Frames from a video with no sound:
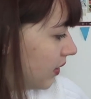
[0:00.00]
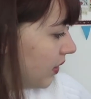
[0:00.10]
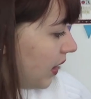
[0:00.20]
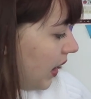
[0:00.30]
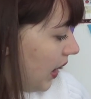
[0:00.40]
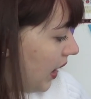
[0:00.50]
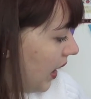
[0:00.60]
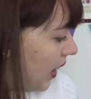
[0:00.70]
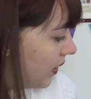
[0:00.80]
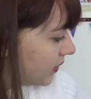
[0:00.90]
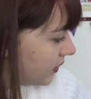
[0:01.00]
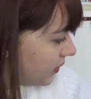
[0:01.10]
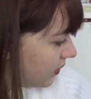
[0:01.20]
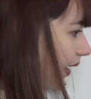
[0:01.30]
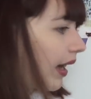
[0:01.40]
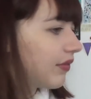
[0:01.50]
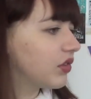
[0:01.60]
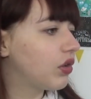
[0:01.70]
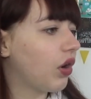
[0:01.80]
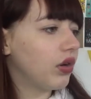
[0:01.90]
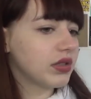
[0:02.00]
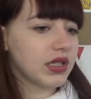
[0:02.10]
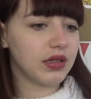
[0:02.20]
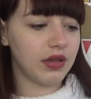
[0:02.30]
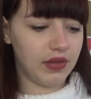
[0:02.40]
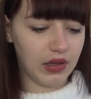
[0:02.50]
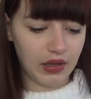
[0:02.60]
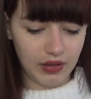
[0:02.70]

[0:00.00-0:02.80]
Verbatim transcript: Ah, I haven't got the